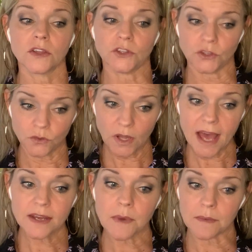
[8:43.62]
You
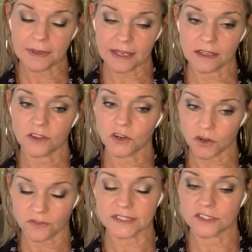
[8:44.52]
lied about being in
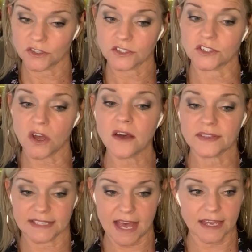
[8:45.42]
the nurse's
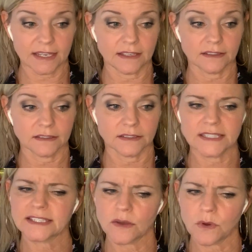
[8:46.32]
office, Addy.
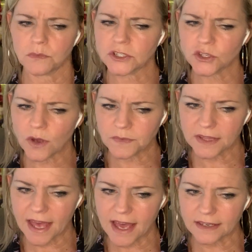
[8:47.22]
Did someone put you up to
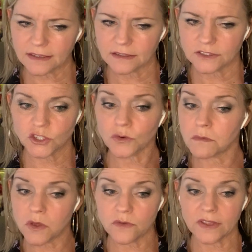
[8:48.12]
that? To
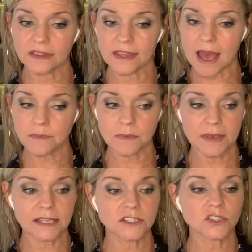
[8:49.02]
removing the
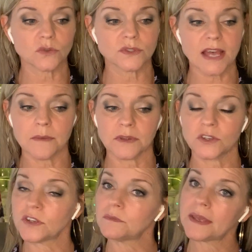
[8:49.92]
EpiPen so Simon
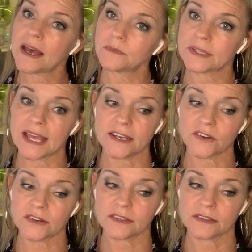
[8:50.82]
couldn't be helped later?